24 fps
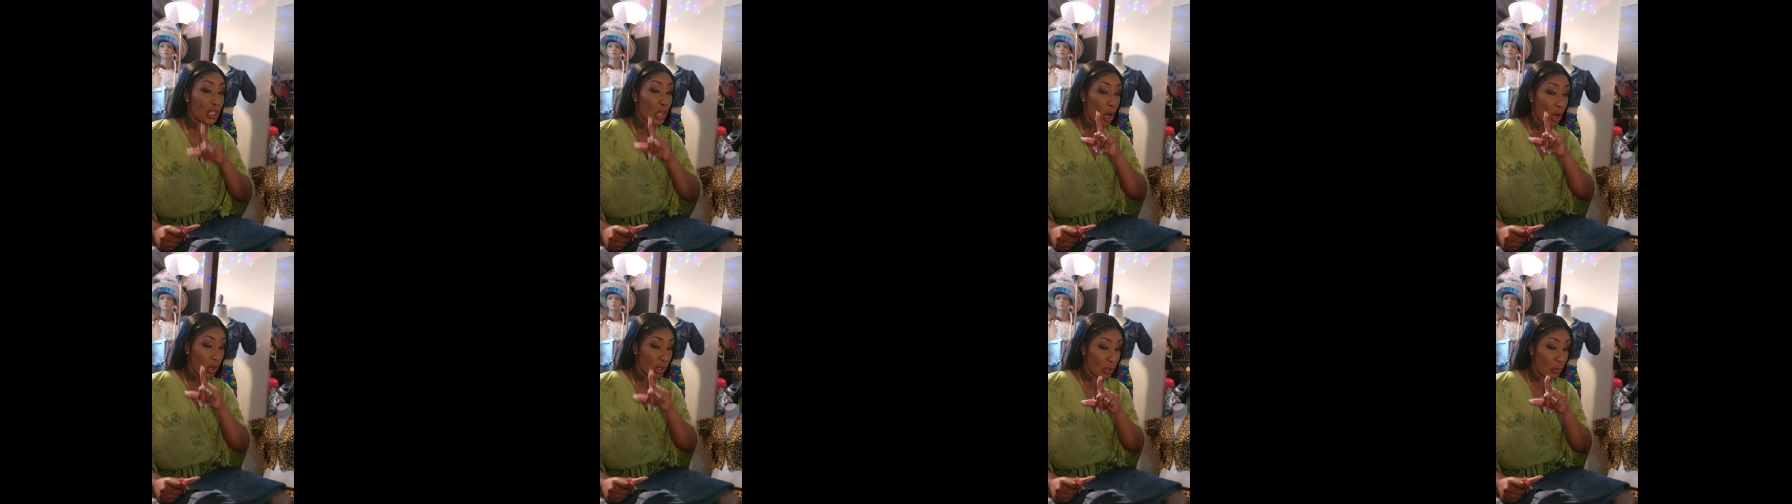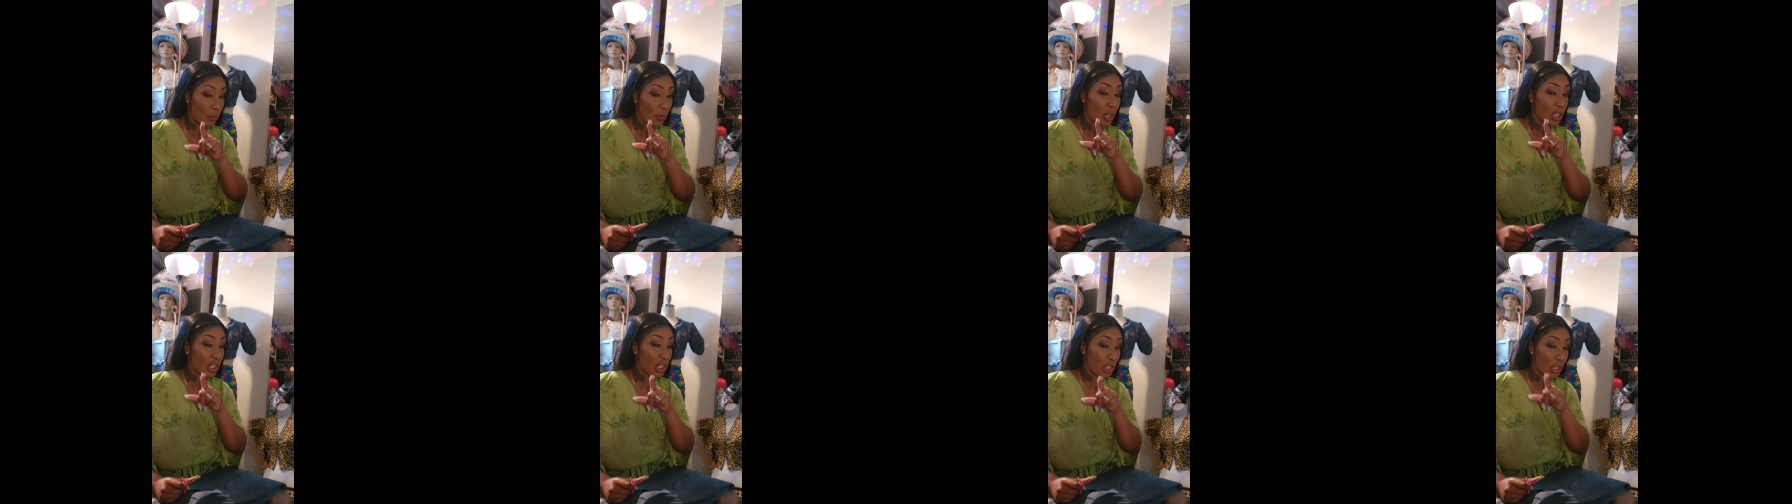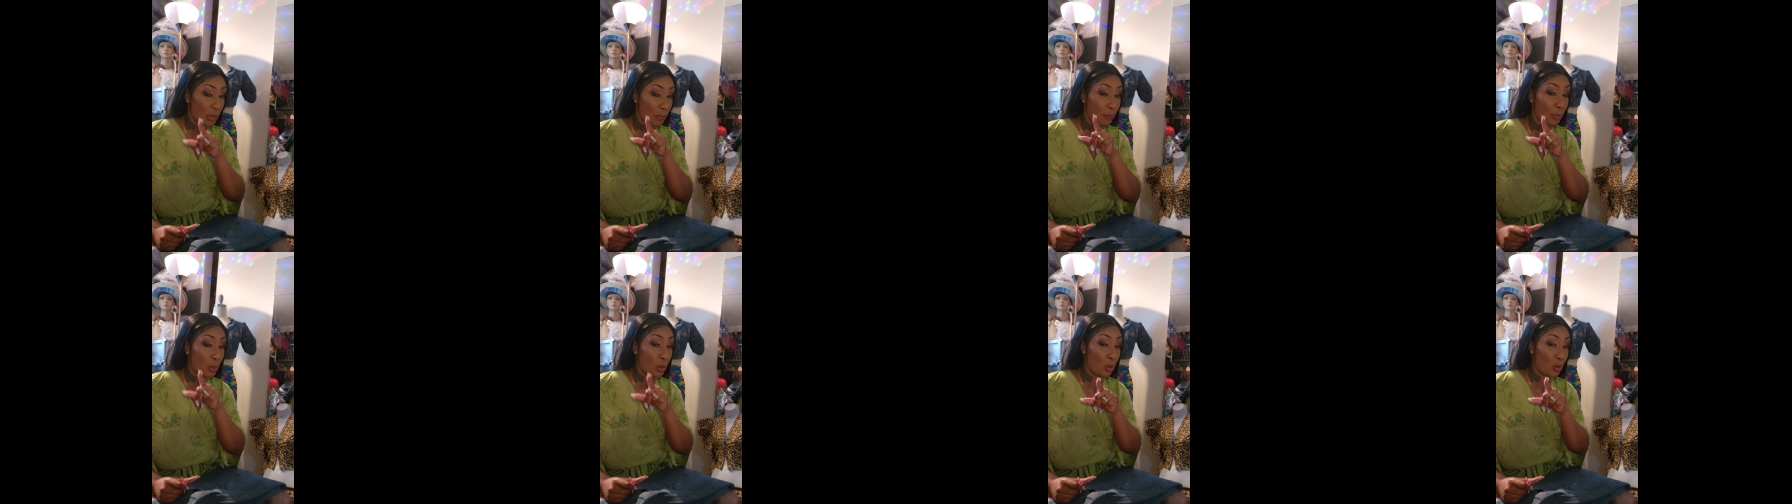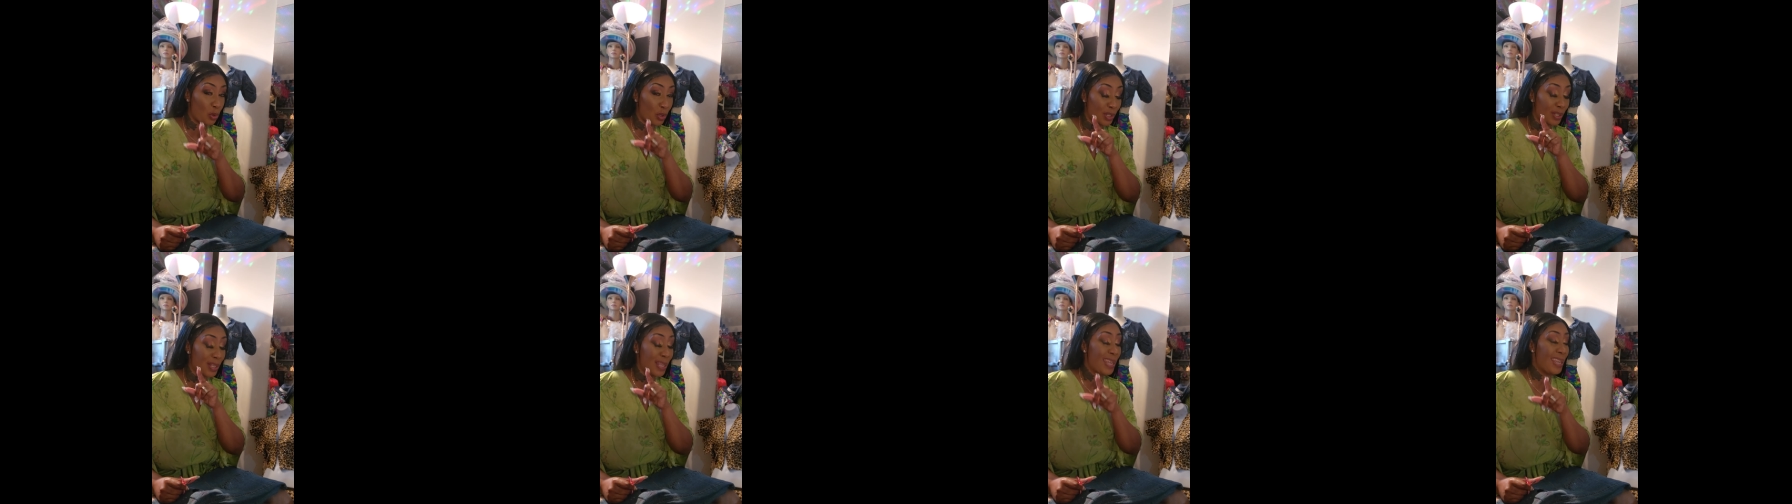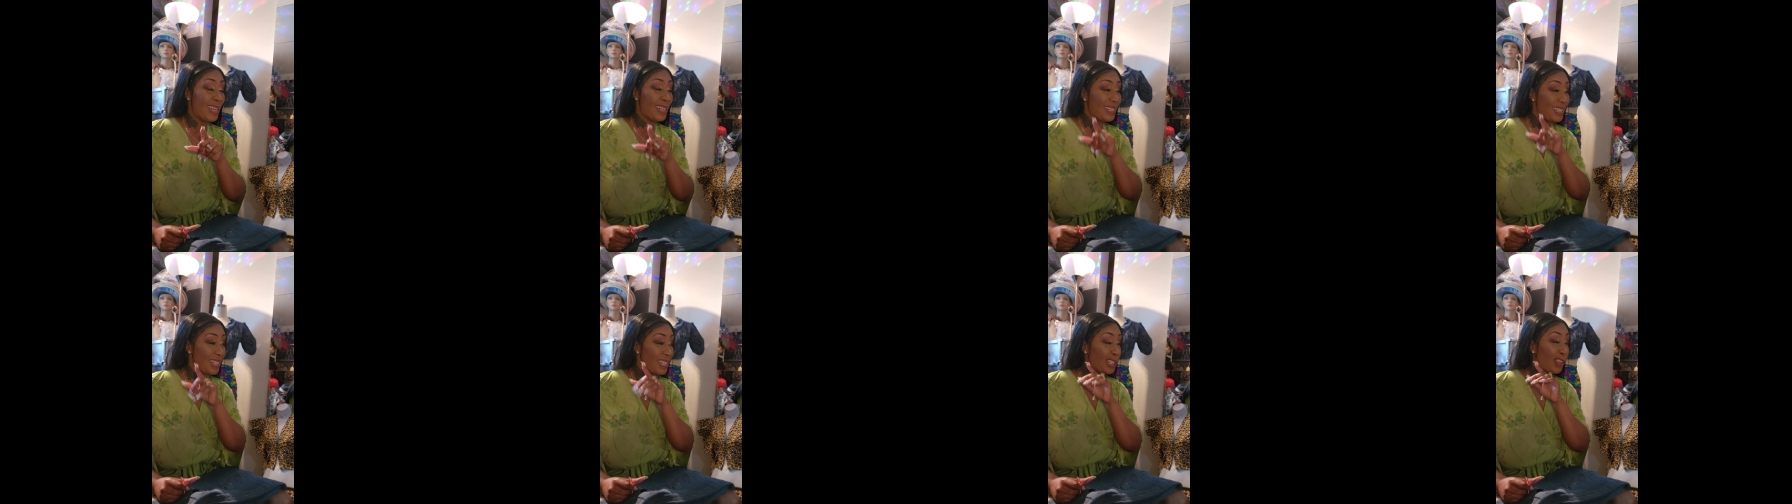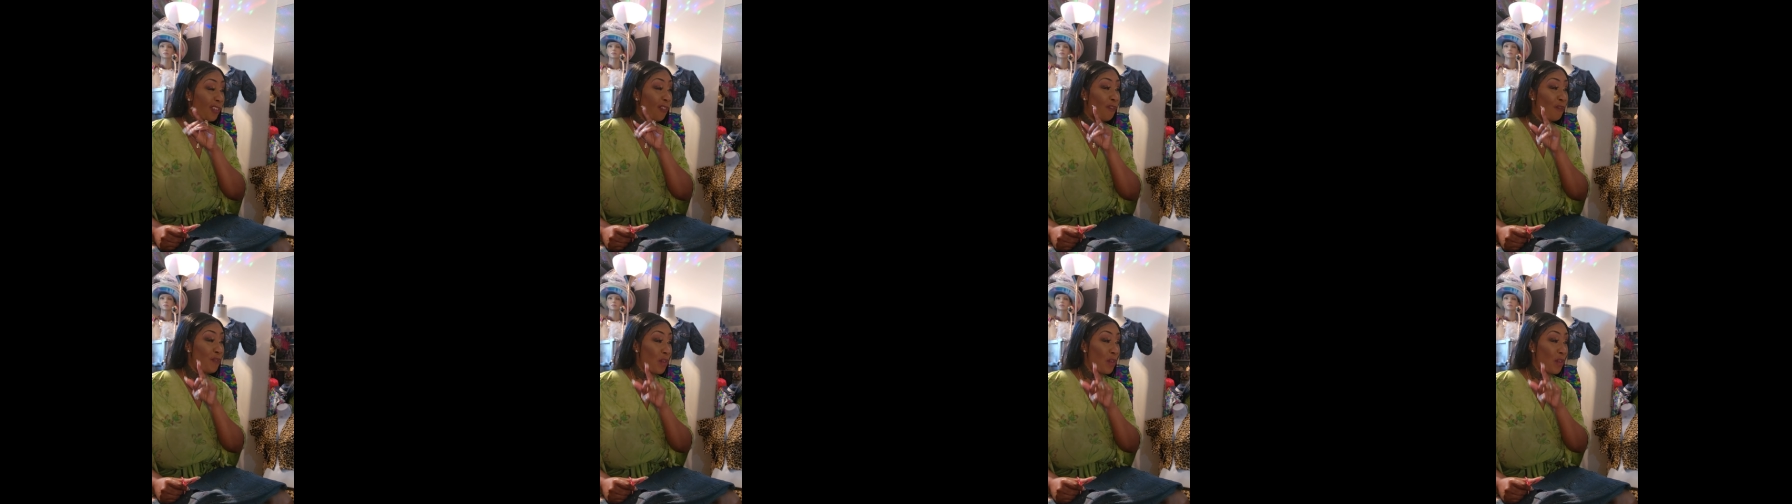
The only one she pulled this